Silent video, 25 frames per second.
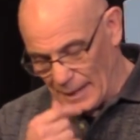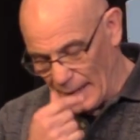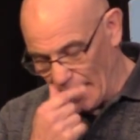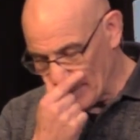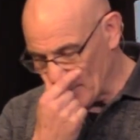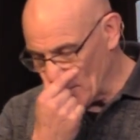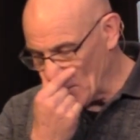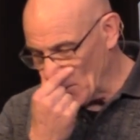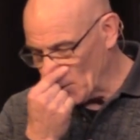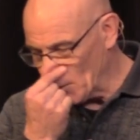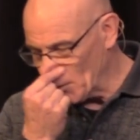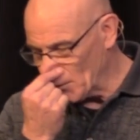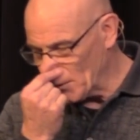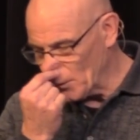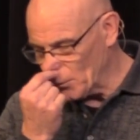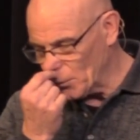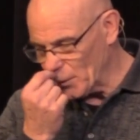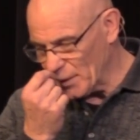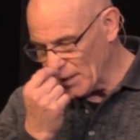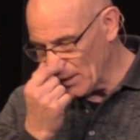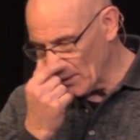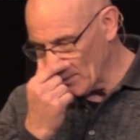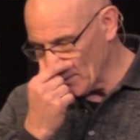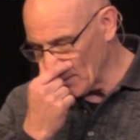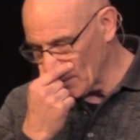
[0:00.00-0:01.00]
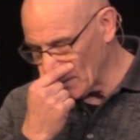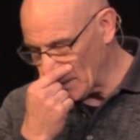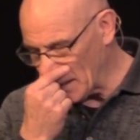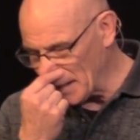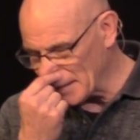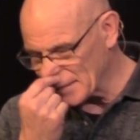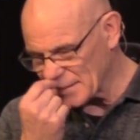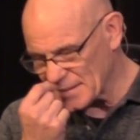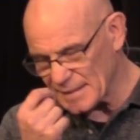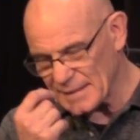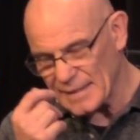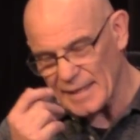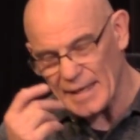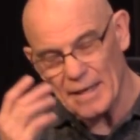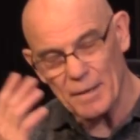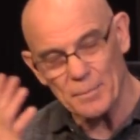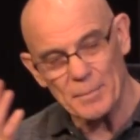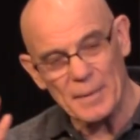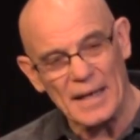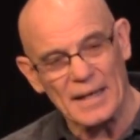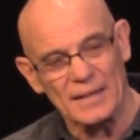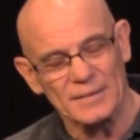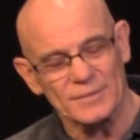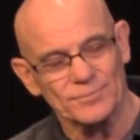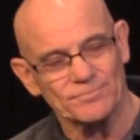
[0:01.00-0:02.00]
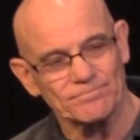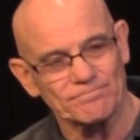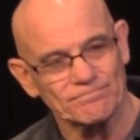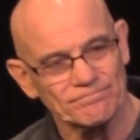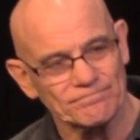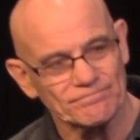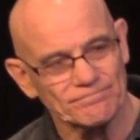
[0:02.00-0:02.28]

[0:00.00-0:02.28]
I know that we hear a lot today about